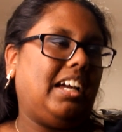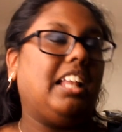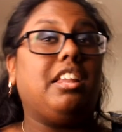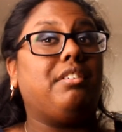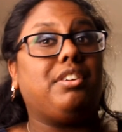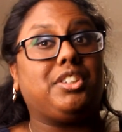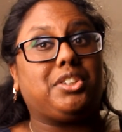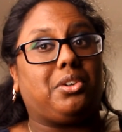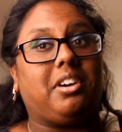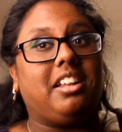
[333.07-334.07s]
I love her
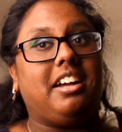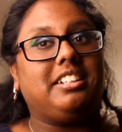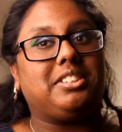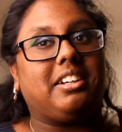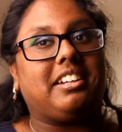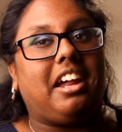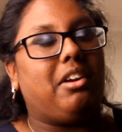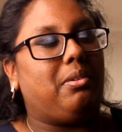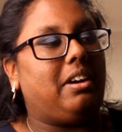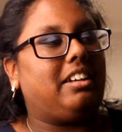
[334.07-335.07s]
storyline, so I
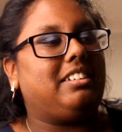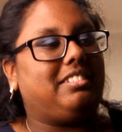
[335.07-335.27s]
cannot wait.